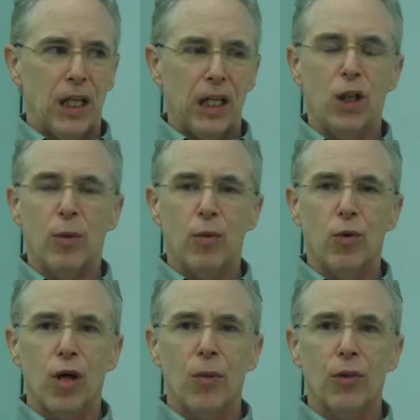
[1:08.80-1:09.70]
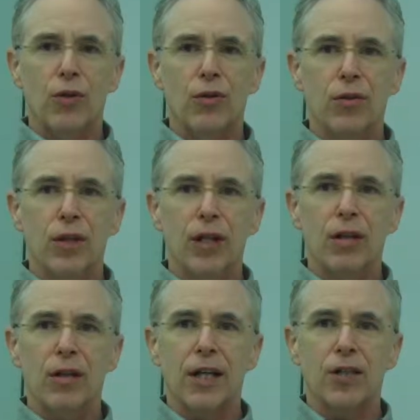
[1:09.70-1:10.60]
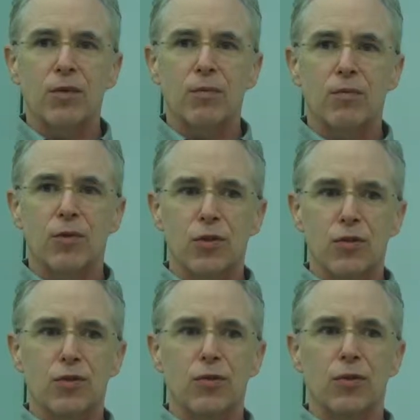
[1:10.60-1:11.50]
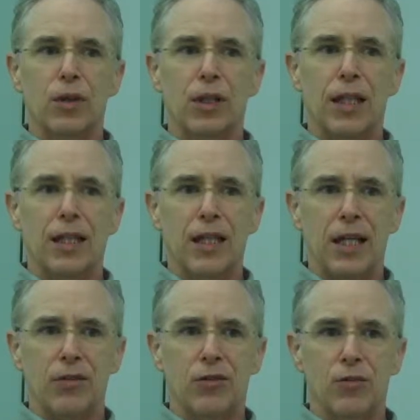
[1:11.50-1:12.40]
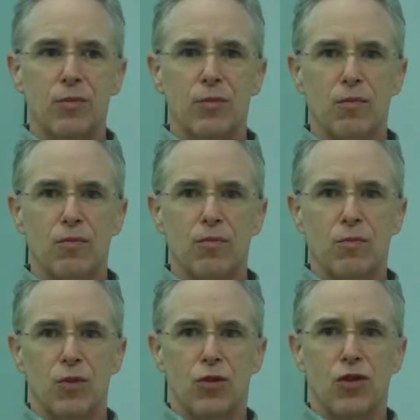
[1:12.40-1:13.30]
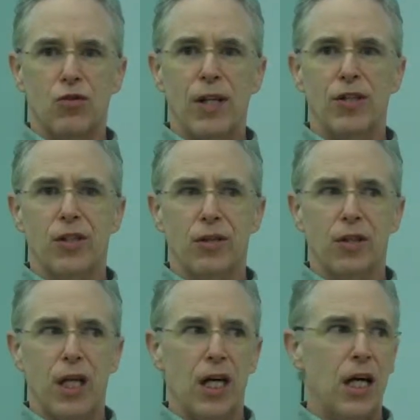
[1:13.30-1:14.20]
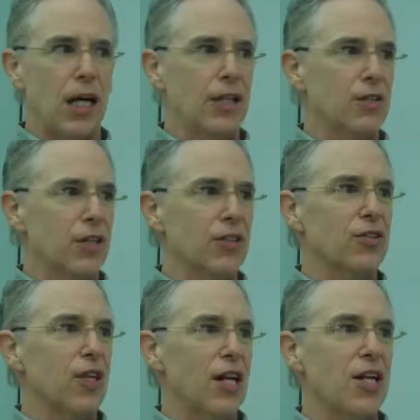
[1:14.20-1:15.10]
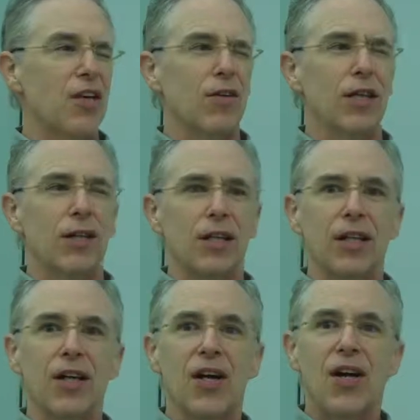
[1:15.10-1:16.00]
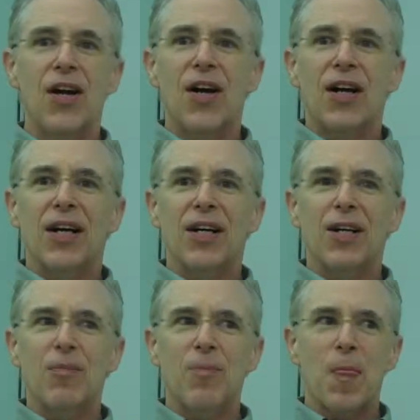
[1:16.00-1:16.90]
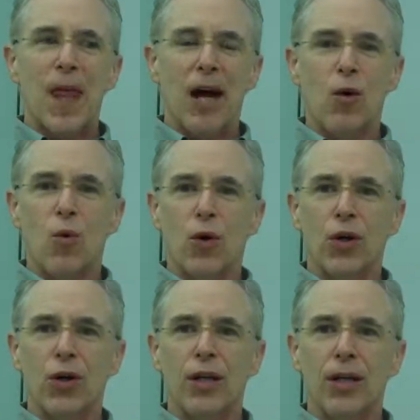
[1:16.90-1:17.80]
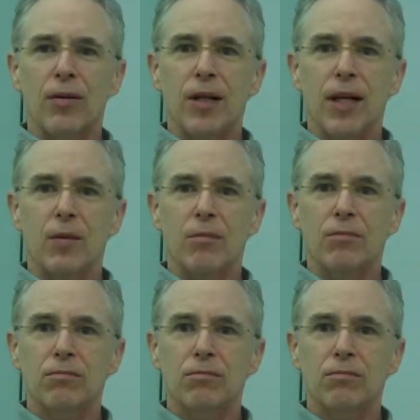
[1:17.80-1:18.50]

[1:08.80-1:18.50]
a little bit more opportunity to let the dancers stretch their lines, extend everything outward and